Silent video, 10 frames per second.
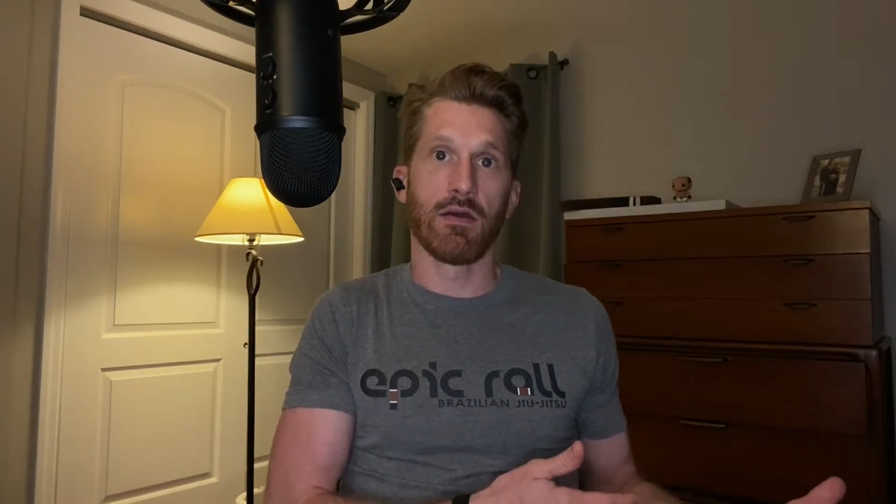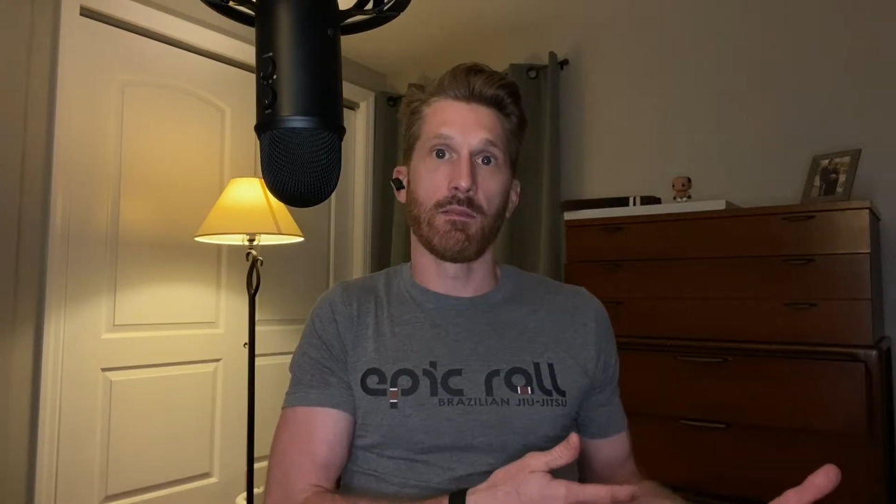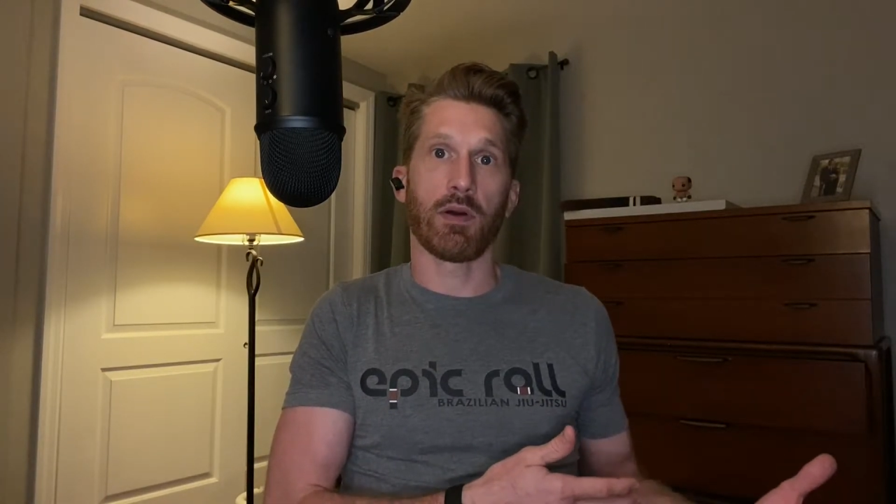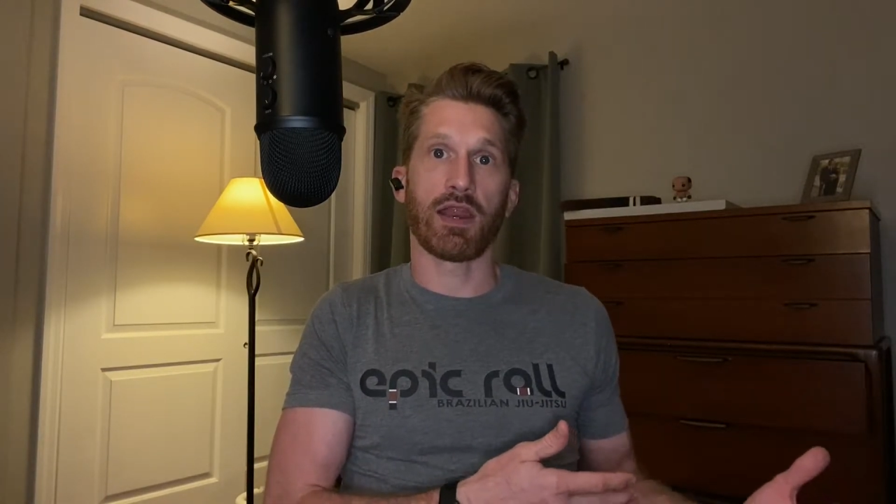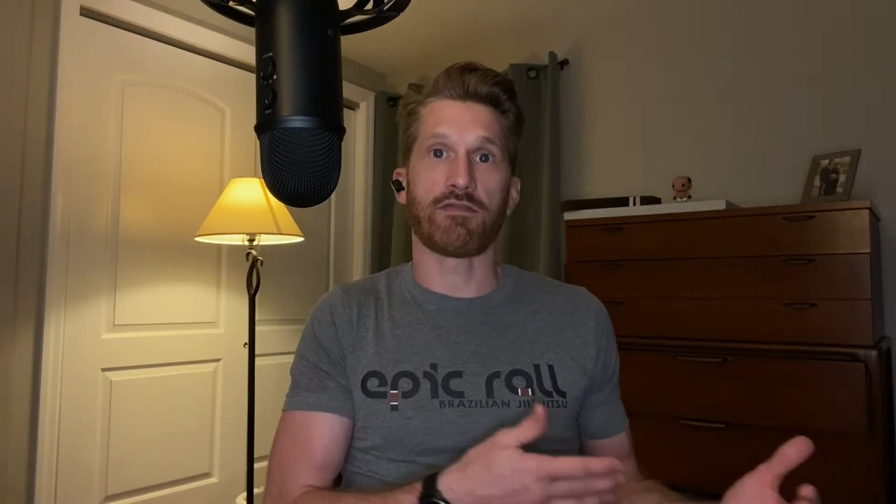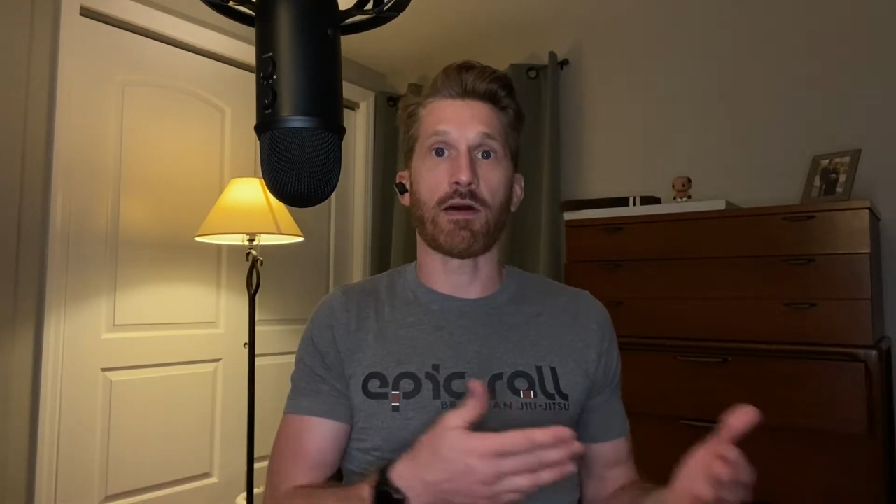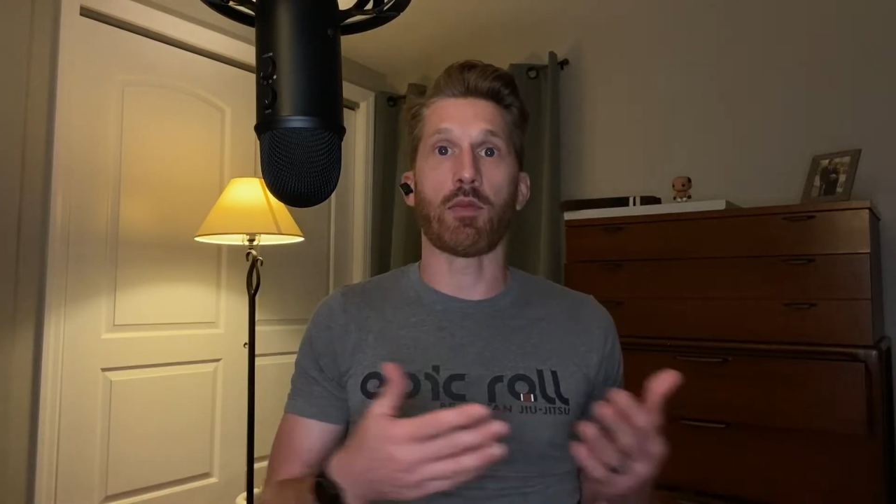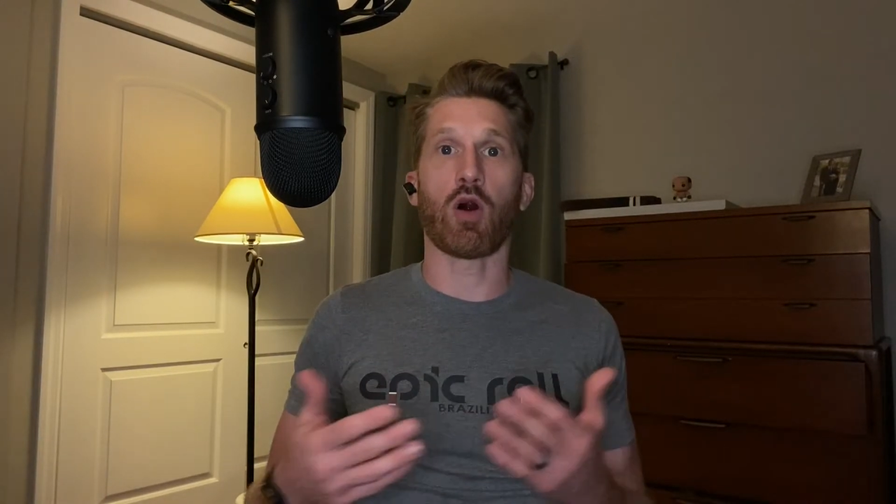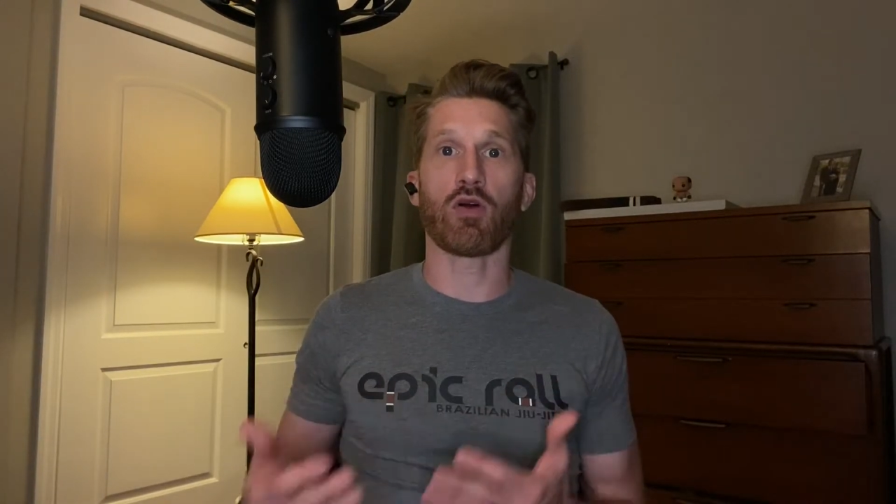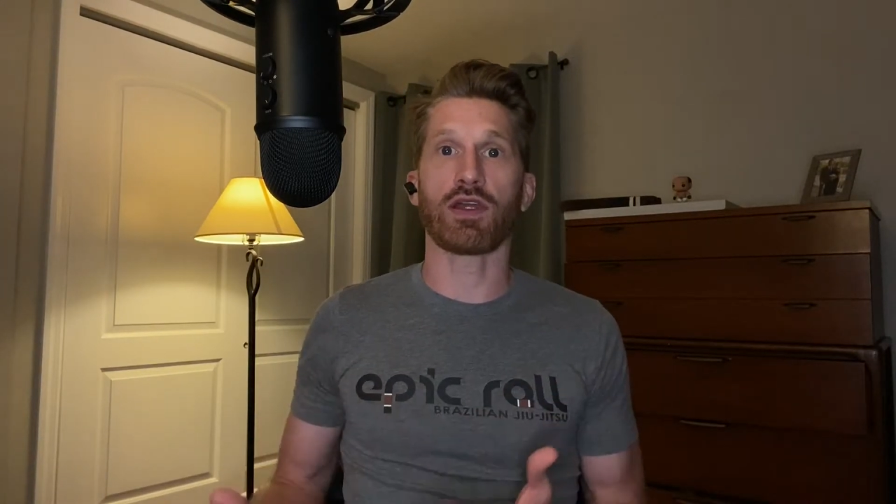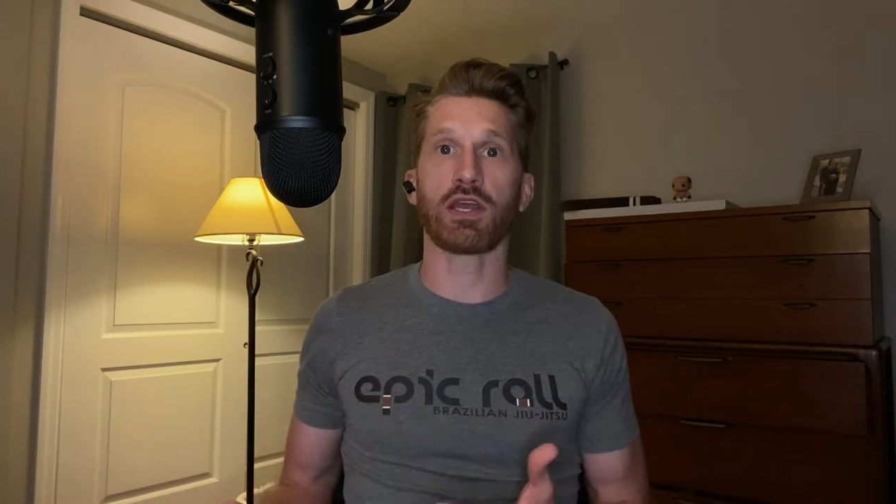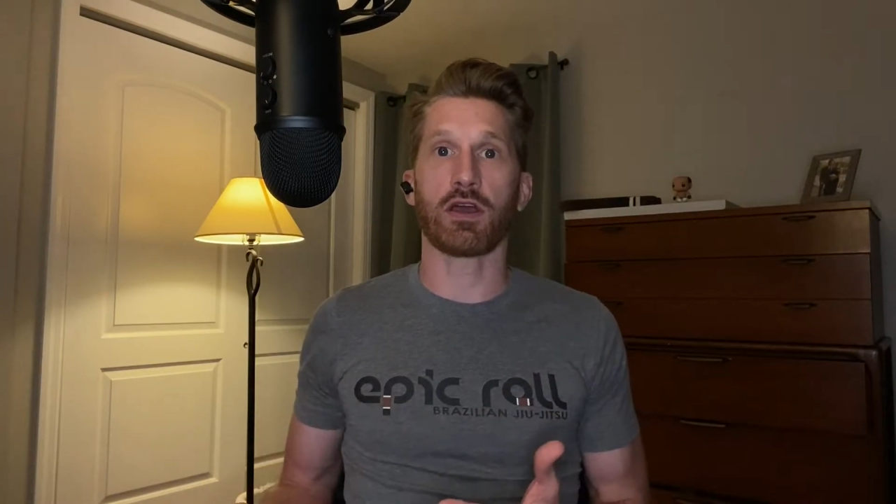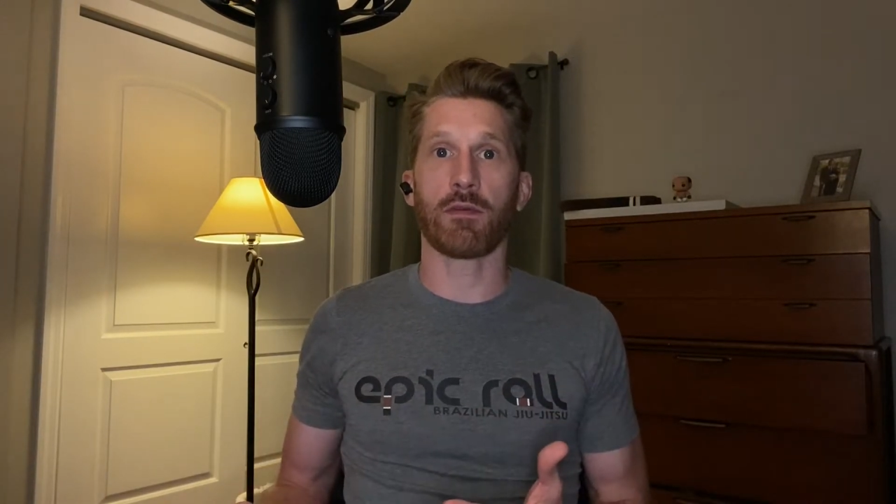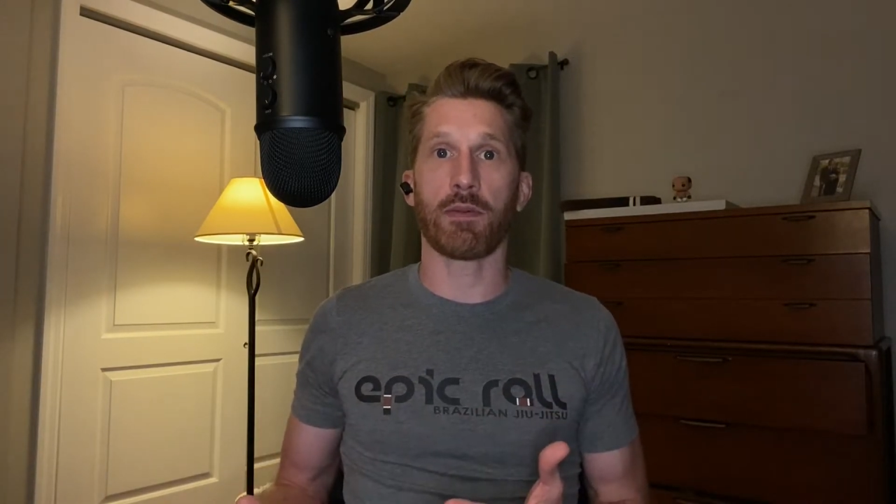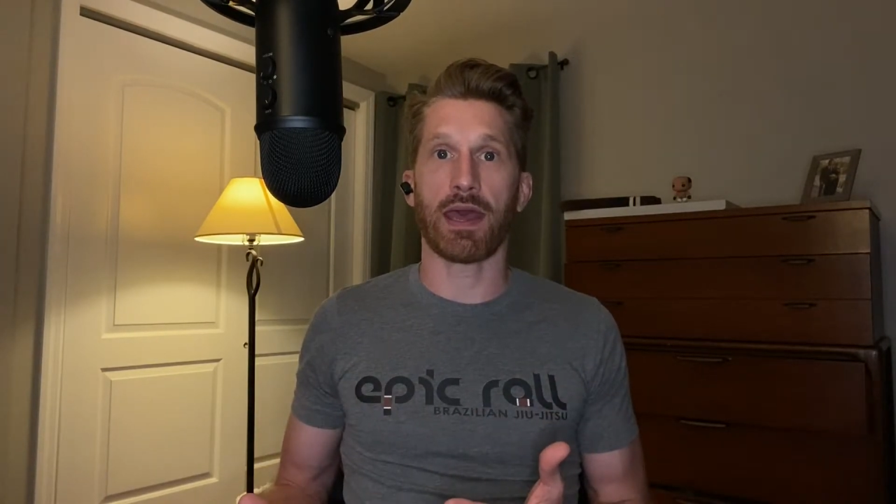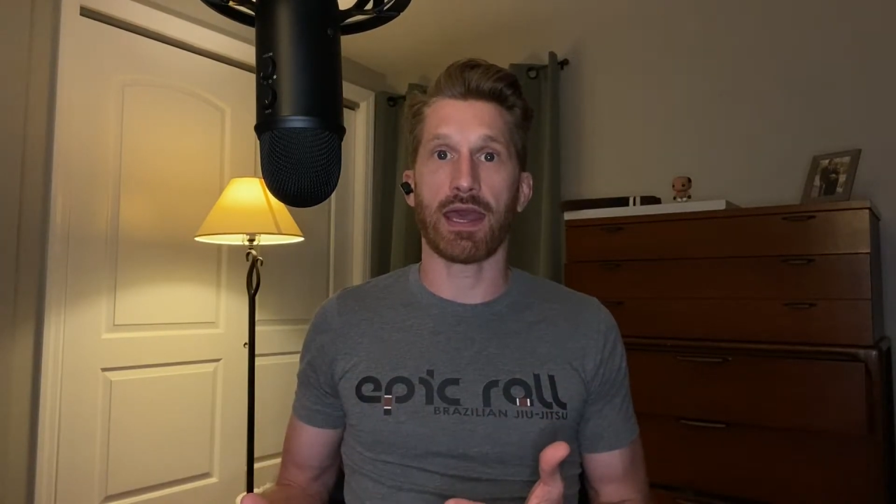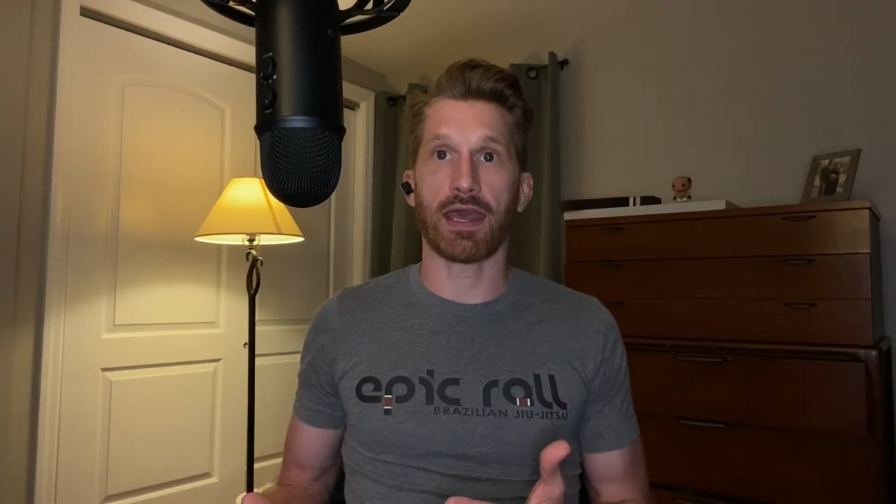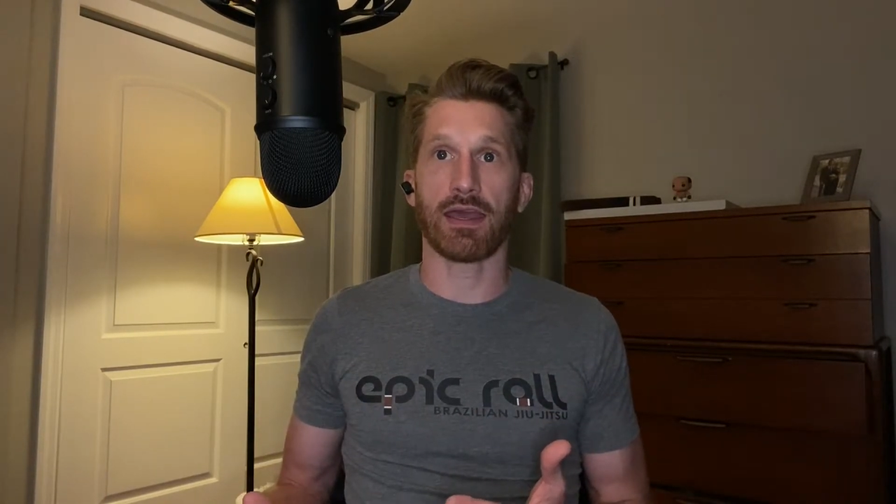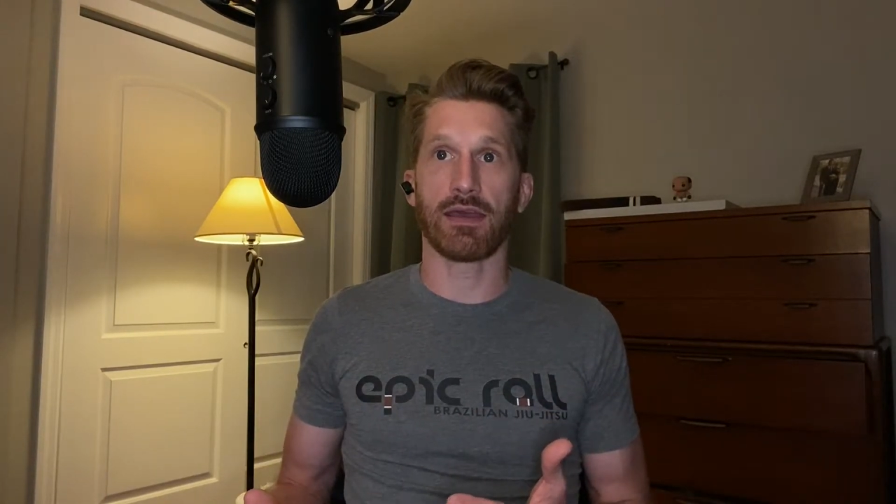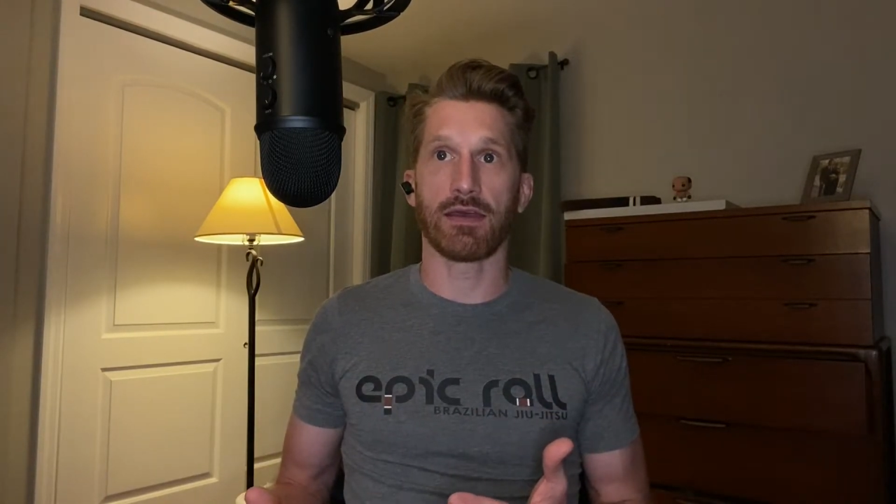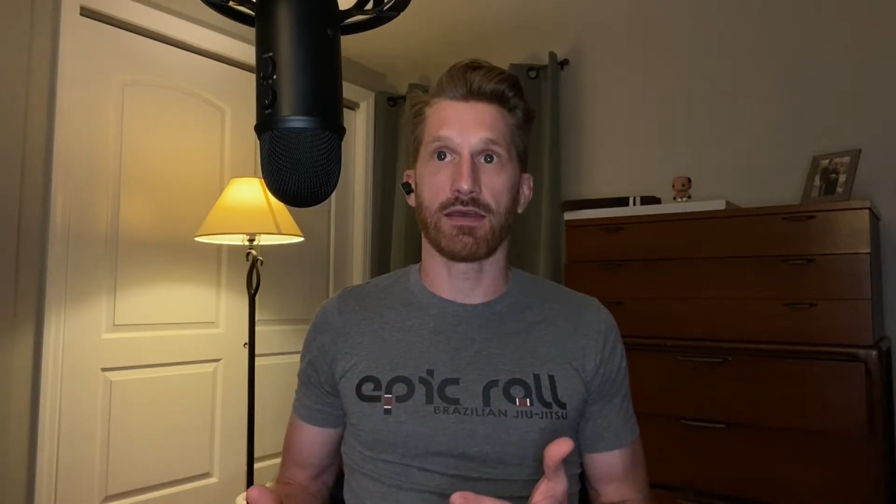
but if I'm already going to pay